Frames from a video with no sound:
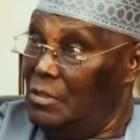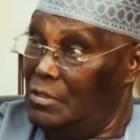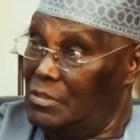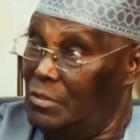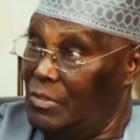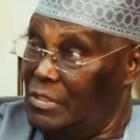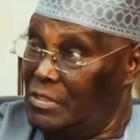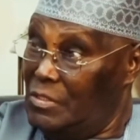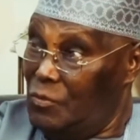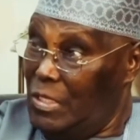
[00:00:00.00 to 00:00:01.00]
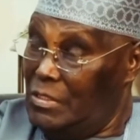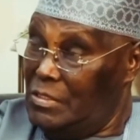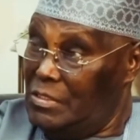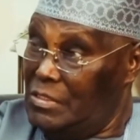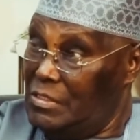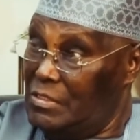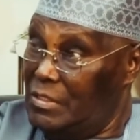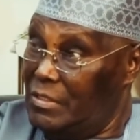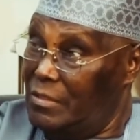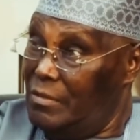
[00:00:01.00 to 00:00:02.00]
in some cases where it is
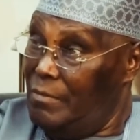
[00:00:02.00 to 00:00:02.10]
necessary.